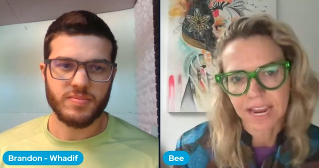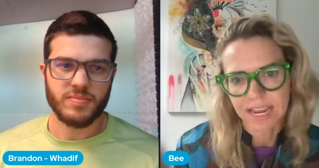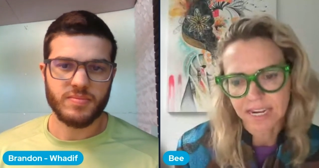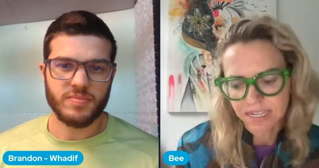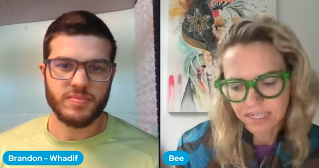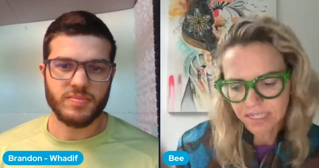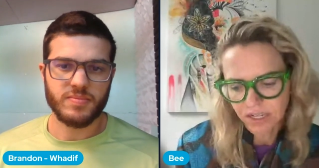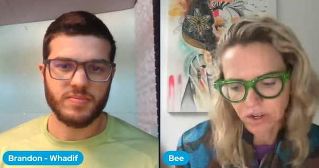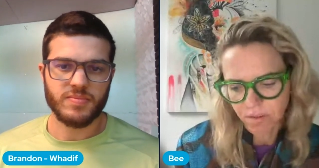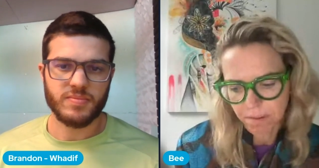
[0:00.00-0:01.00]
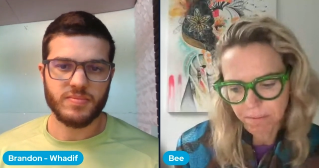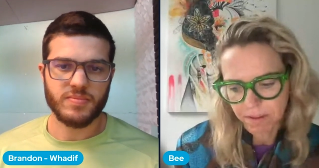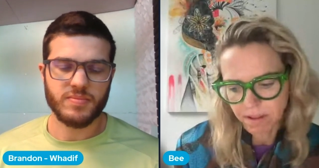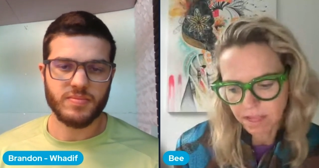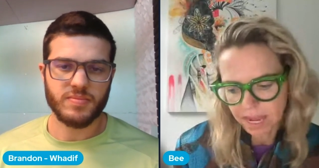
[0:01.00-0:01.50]
Speaker 1: and you know, the probably
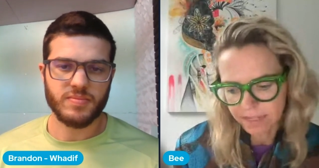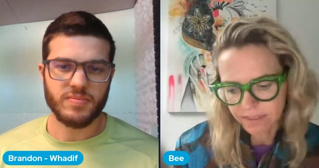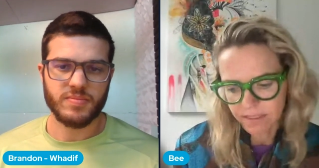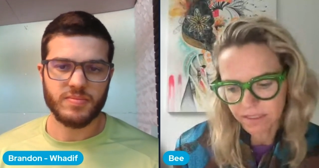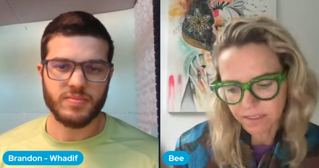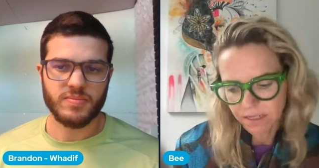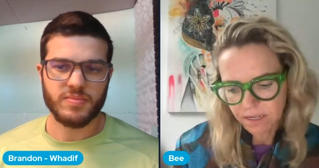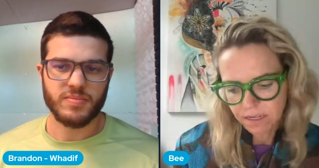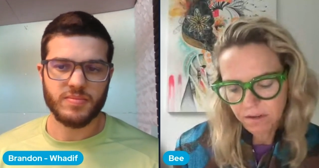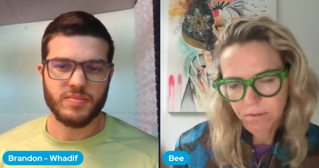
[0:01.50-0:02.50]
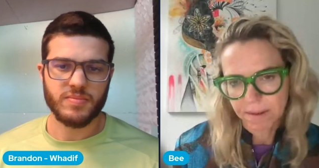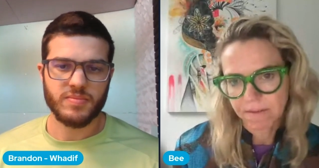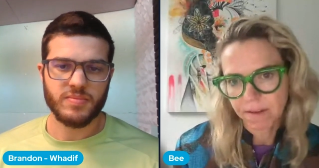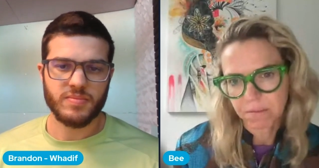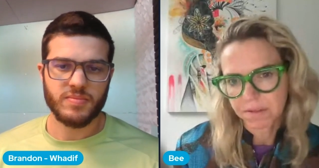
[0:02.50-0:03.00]
the last would be
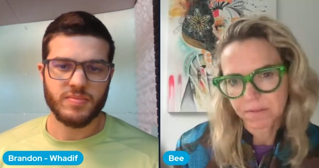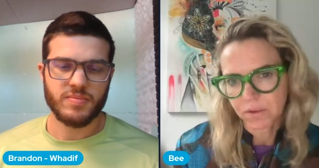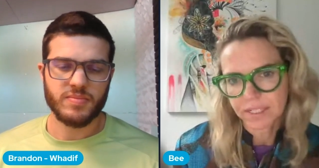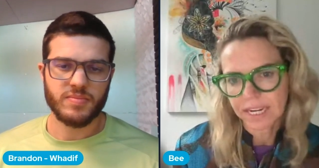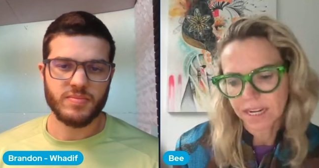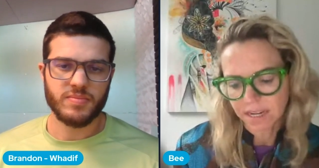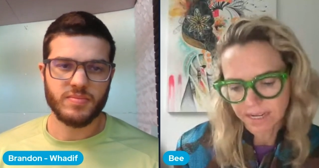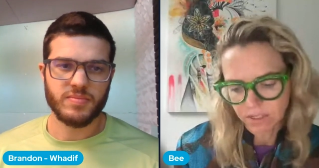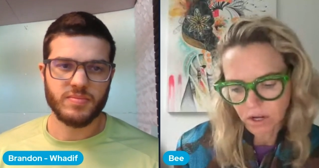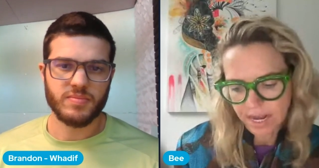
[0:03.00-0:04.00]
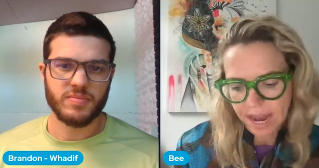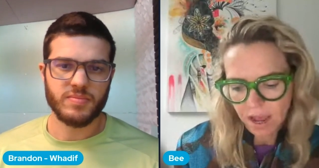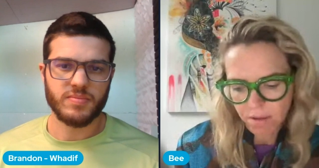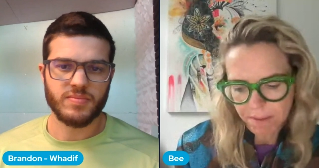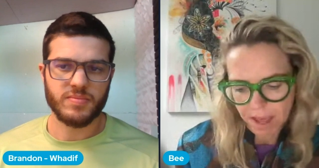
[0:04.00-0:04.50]
it was 14 years ago
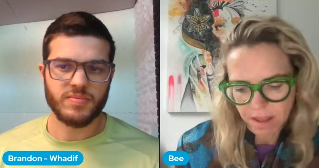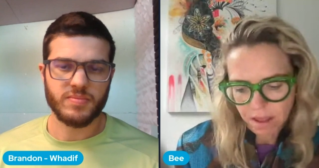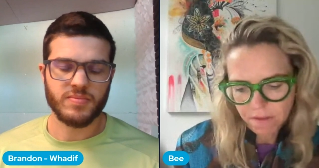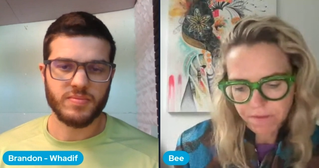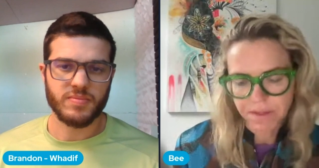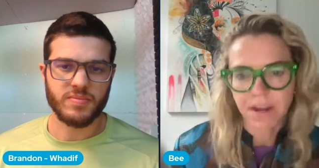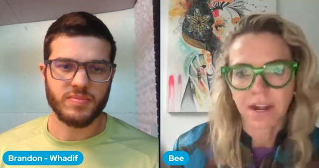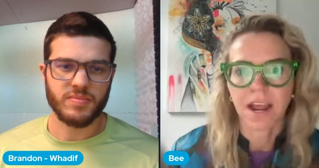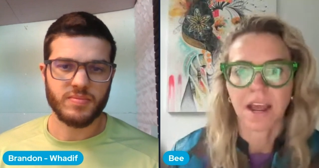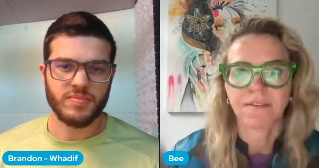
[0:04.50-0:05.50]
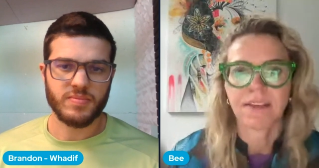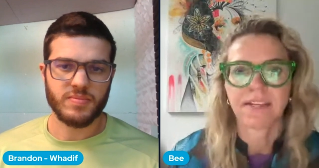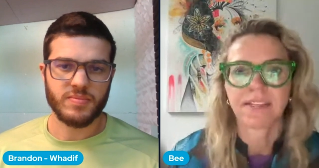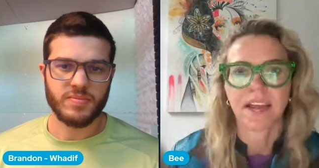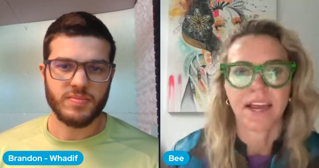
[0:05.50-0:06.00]
now but for 13 and a half years
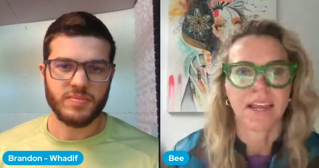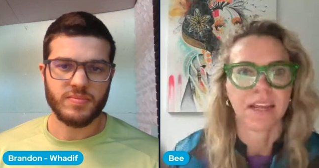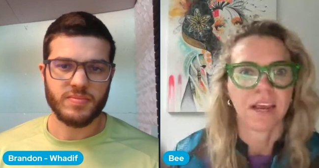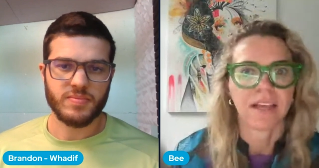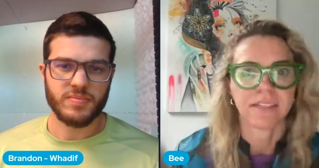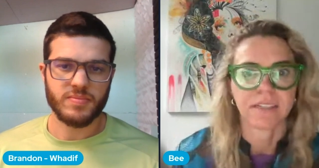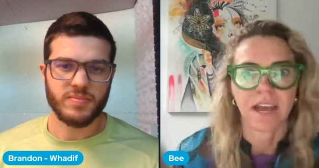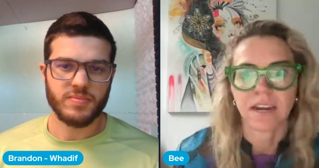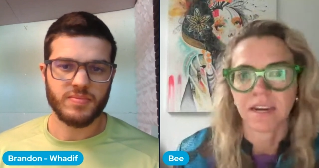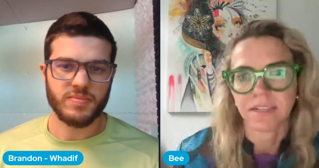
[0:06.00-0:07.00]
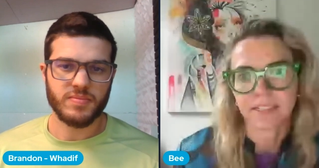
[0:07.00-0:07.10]
i i started and